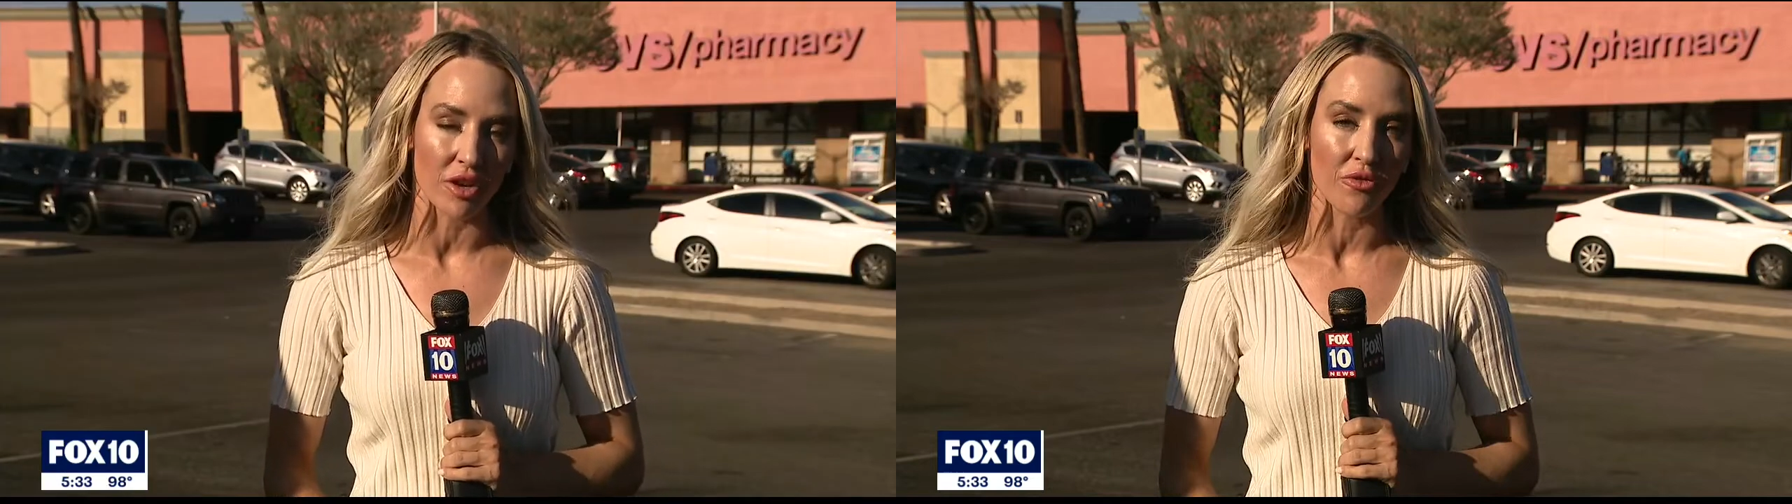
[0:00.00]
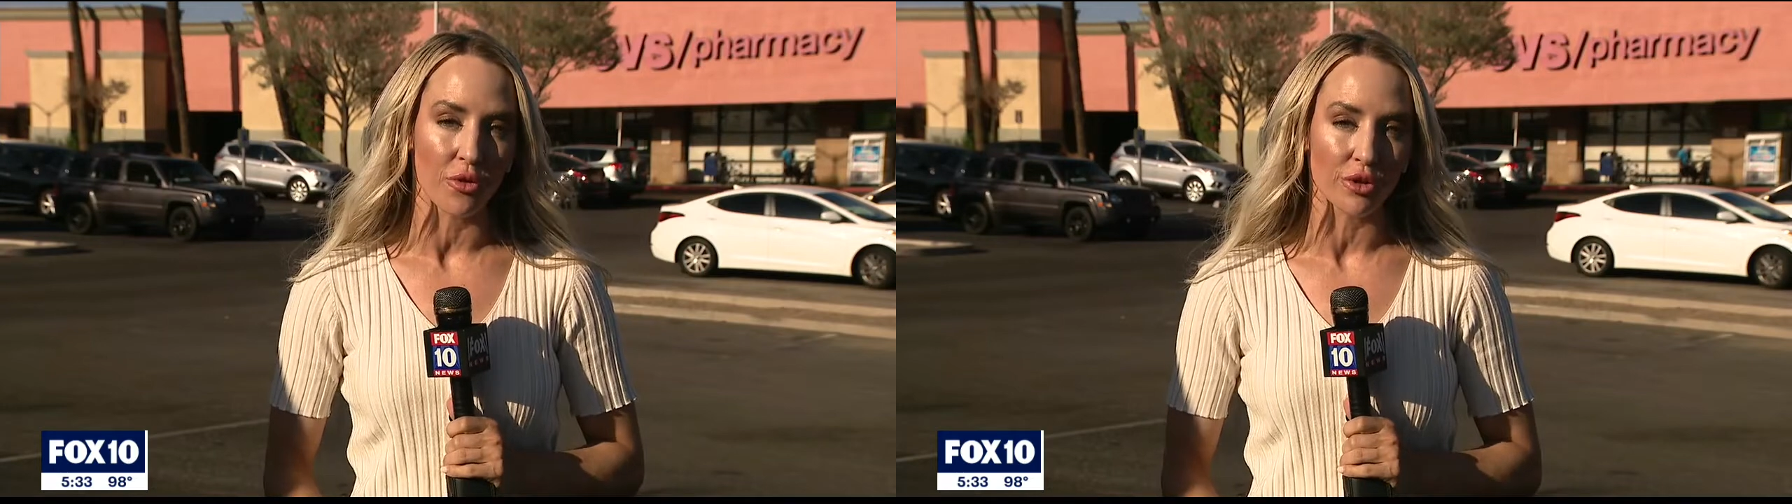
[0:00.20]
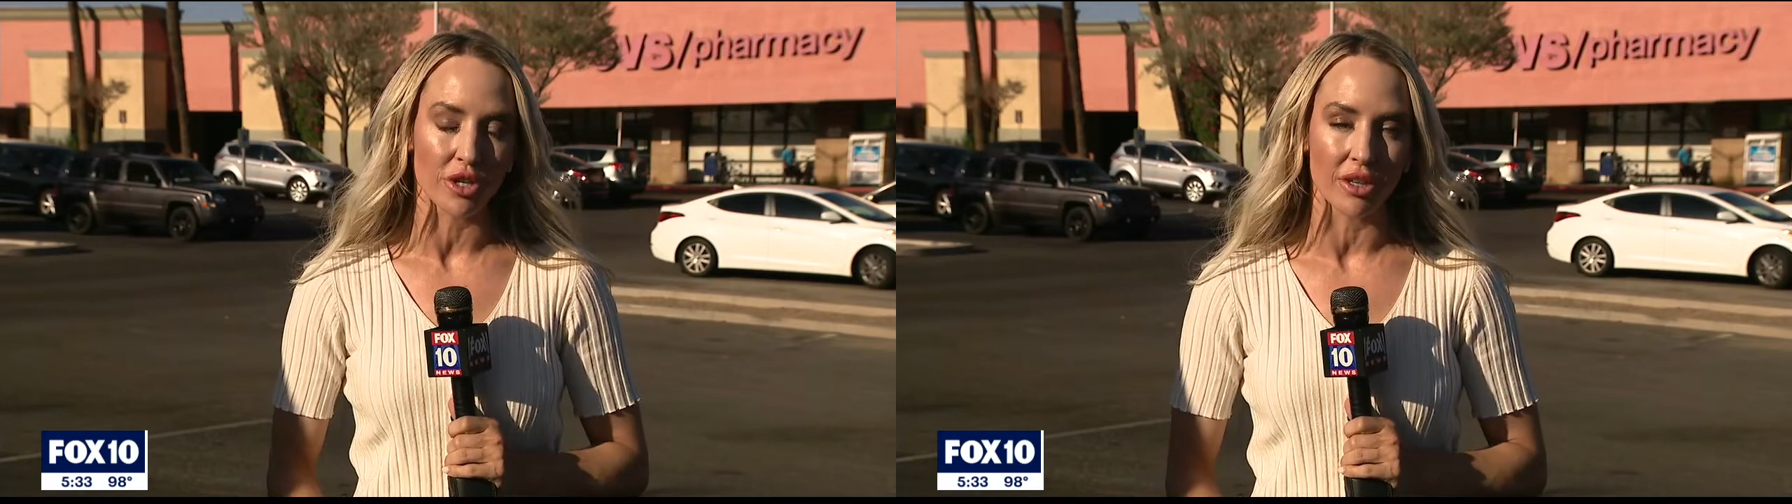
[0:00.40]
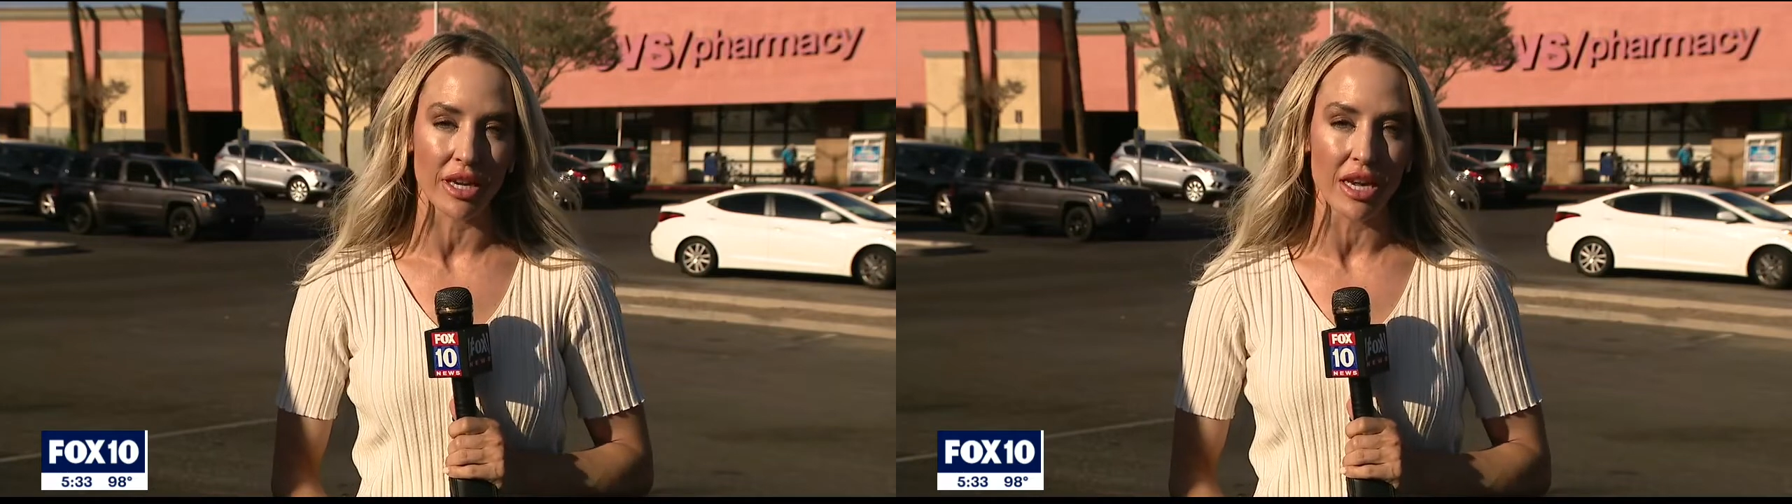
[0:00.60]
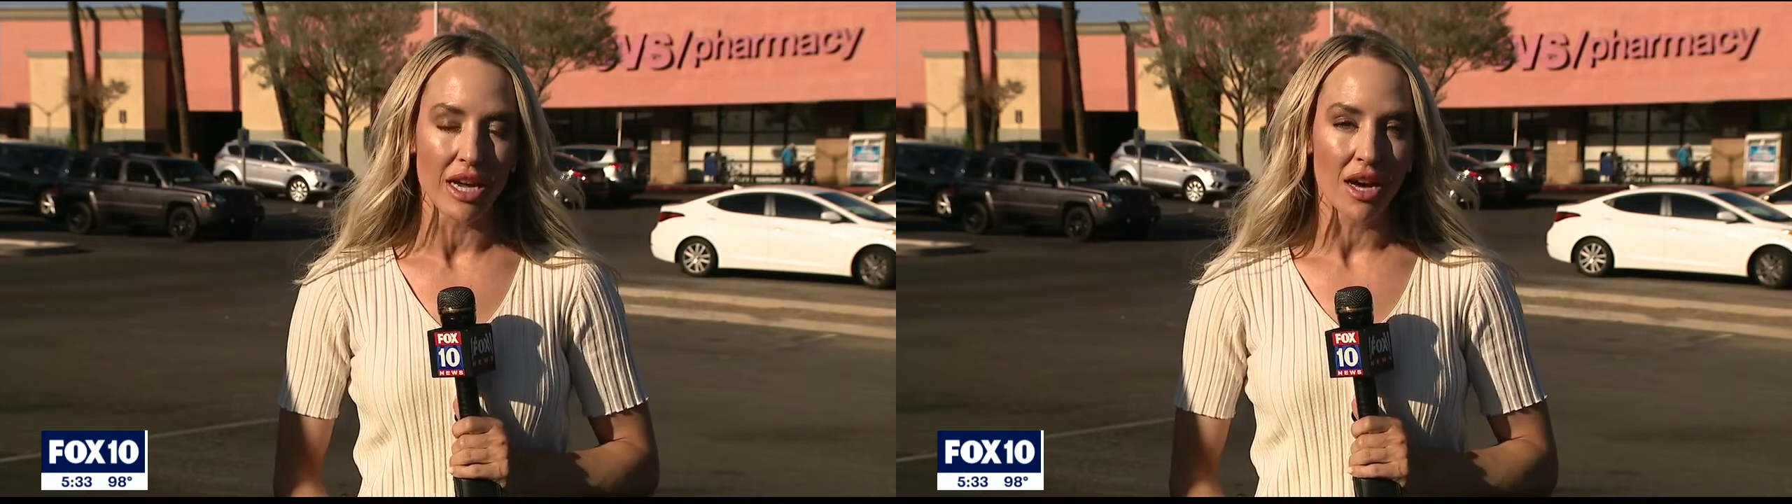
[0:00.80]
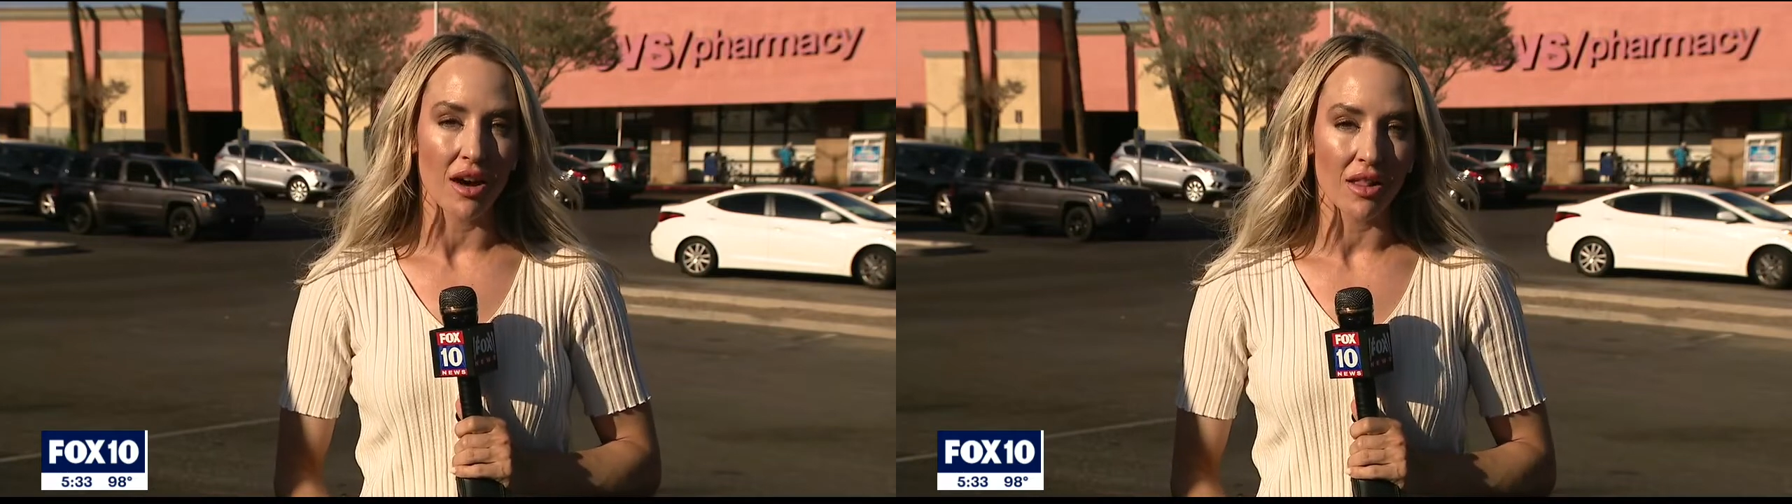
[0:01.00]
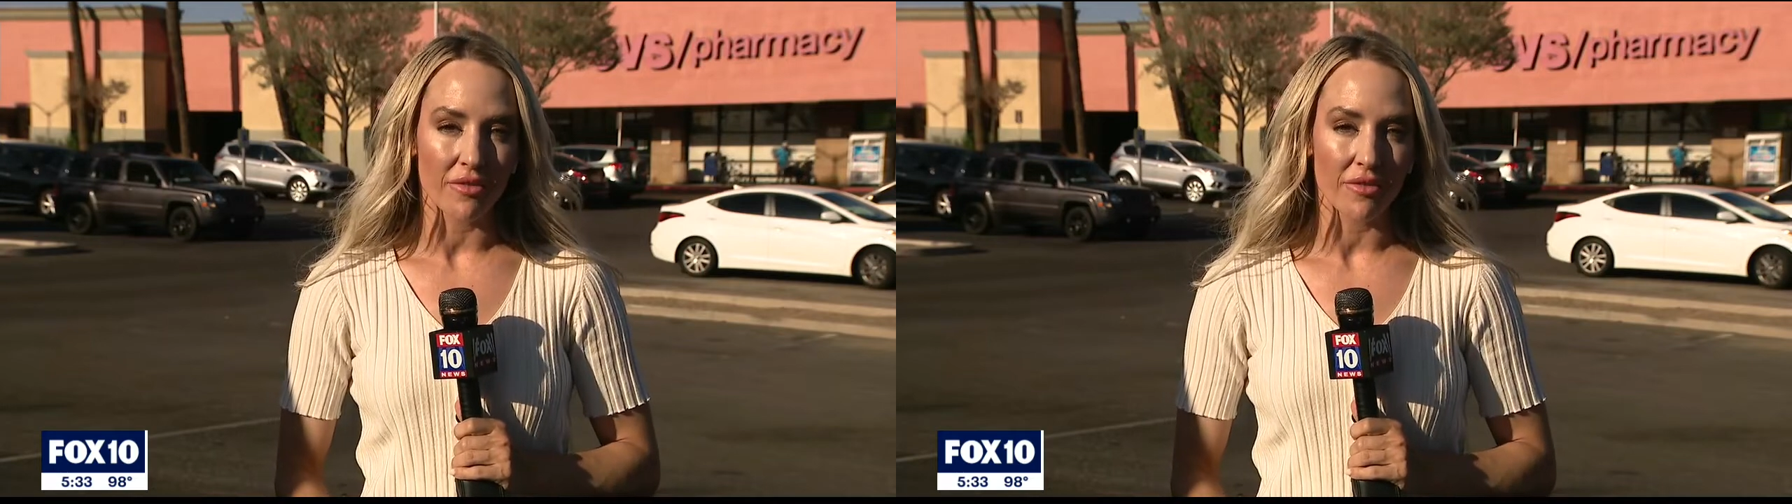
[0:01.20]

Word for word: Unfortunately, all